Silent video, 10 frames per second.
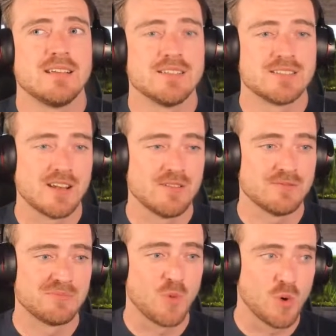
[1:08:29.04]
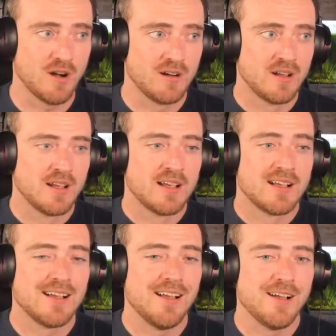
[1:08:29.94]
instead of more.
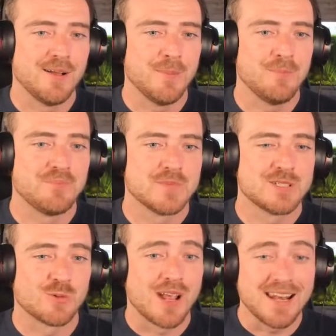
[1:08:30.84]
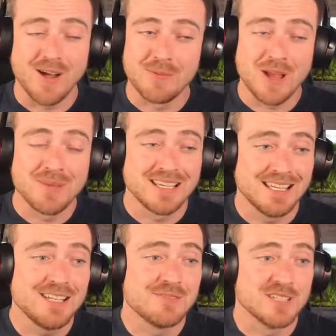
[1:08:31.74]
So right now I'm not
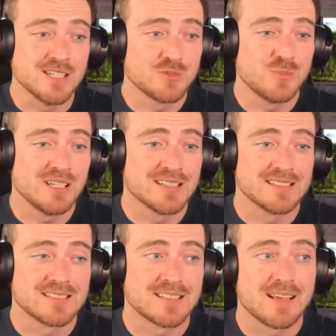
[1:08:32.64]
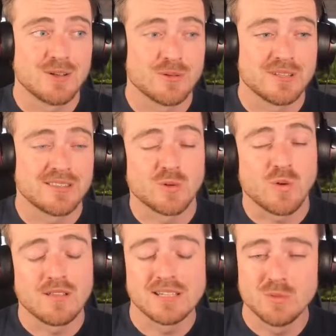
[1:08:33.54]
making any videos because I know that the
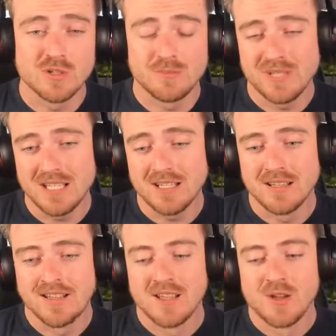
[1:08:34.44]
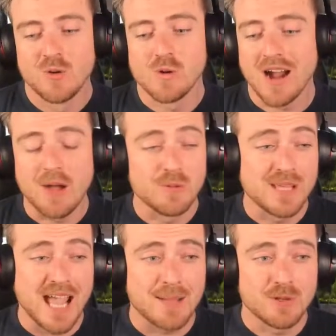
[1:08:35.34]
quality wouldn't be where I would
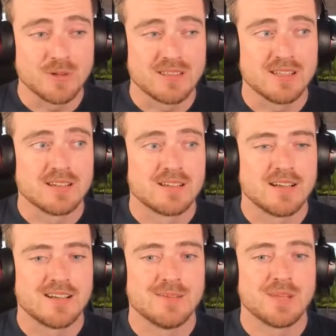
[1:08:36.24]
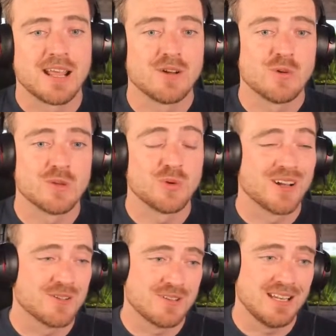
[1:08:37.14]
be happy with it. And I don't want to put
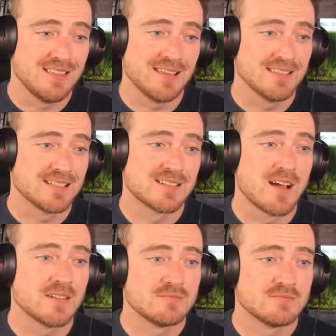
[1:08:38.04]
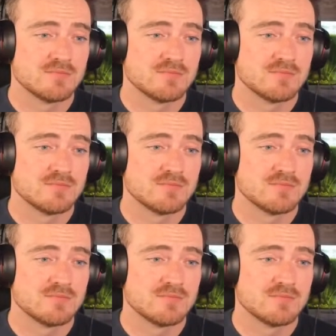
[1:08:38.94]
out anything that's not